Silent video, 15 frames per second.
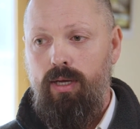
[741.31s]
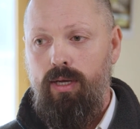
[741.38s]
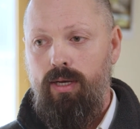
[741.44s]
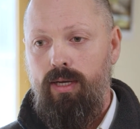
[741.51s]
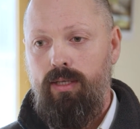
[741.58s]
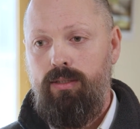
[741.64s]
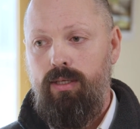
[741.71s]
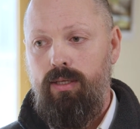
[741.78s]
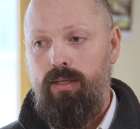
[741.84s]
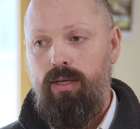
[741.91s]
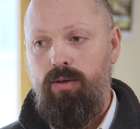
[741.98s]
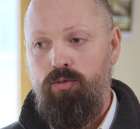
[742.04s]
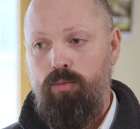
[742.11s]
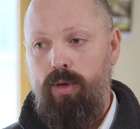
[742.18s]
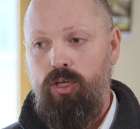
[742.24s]
elicit the
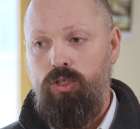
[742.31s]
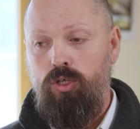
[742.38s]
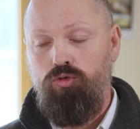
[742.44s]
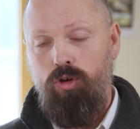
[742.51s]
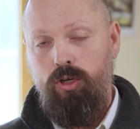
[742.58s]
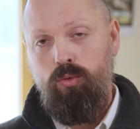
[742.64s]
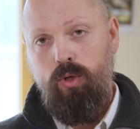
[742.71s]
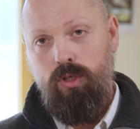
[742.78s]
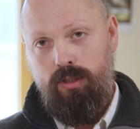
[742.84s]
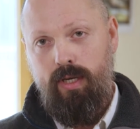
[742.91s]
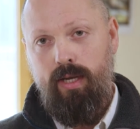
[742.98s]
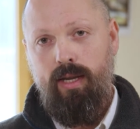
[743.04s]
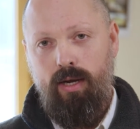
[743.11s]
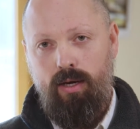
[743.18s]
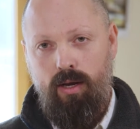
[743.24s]
information and try to
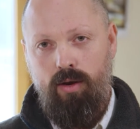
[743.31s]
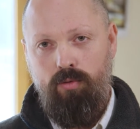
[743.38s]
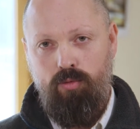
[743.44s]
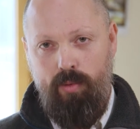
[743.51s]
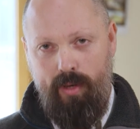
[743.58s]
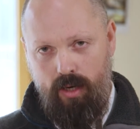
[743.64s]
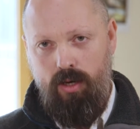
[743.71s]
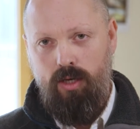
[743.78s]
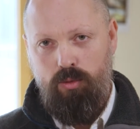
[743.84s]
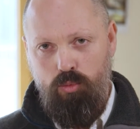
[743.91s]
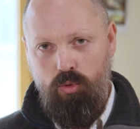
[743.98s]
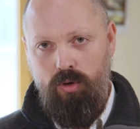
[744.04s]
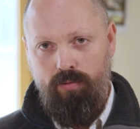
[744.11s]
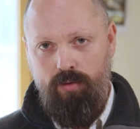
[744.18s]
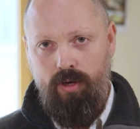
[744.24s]
understand that client from that client's
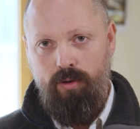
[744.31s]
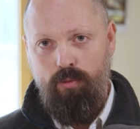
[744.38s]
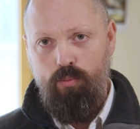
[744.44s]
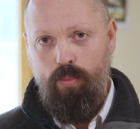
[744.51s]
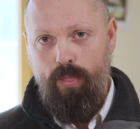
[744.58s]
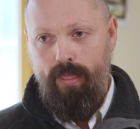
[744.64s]
point of view,